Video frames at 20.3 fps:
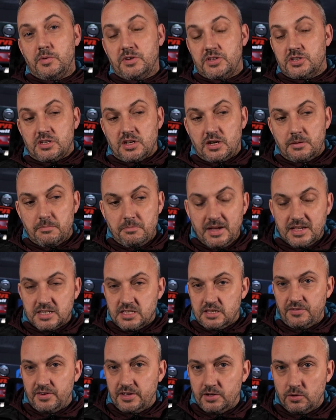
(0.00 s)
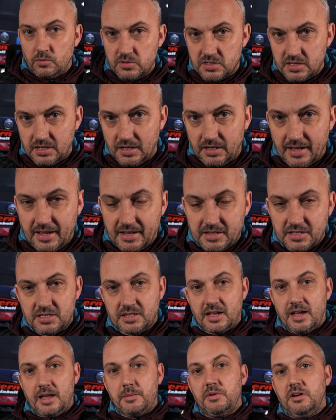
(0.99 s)
which is going to massively alter the
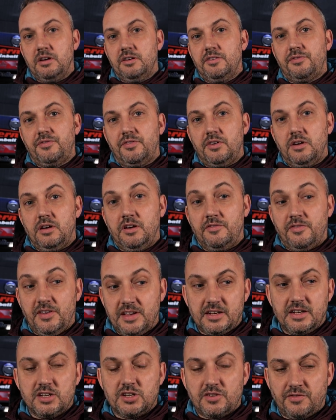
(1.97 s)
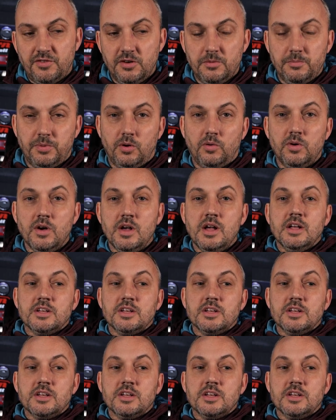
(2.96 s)
landscape of, of English football.